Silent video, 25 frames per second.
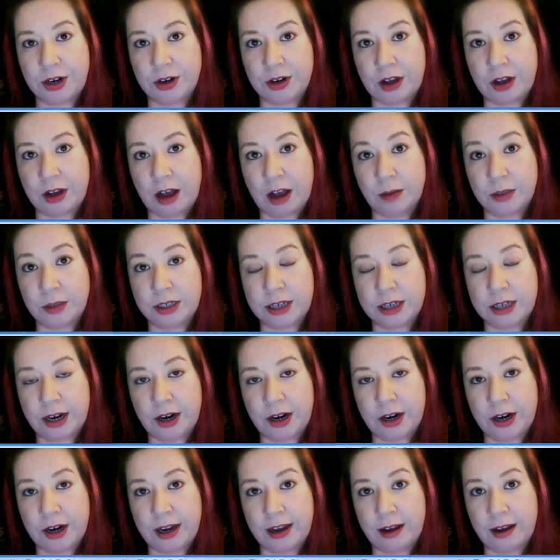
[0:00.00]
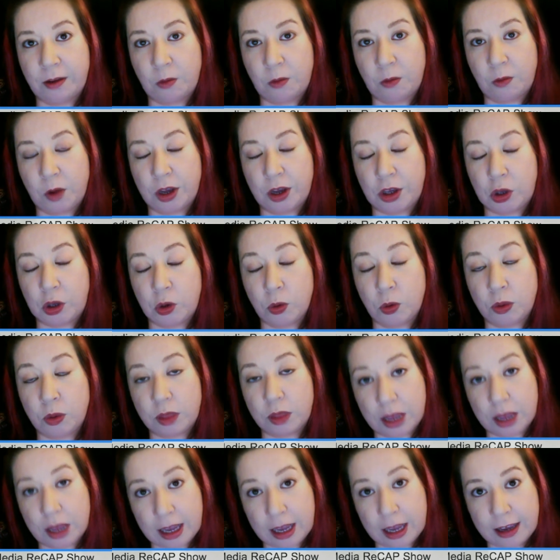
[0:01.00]
your commentary on what you
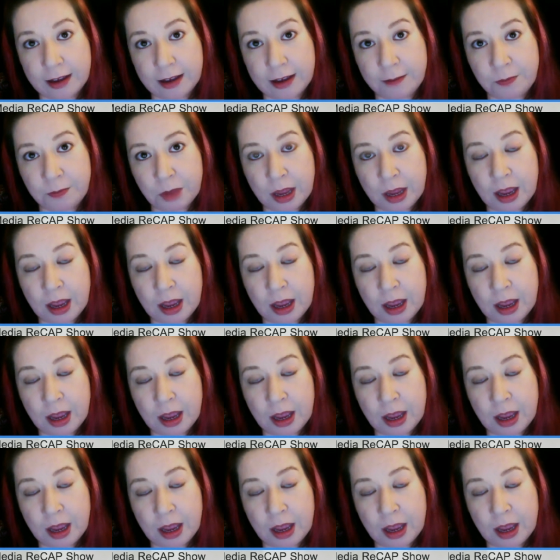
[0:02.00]
think.